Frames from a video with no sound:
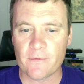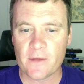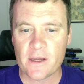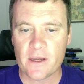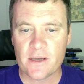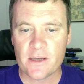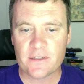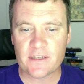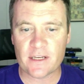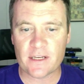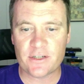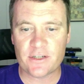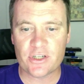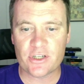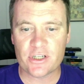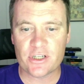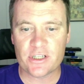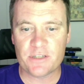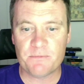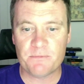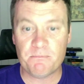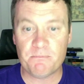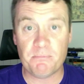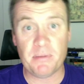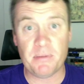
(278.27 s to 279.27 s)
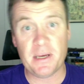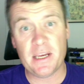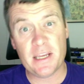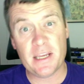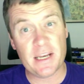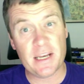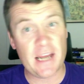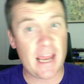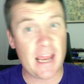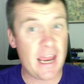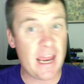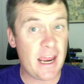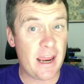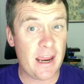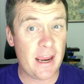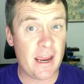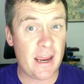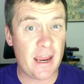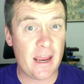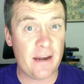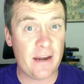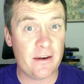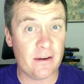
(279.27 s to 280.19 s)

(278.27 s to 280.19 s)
such as being an airhead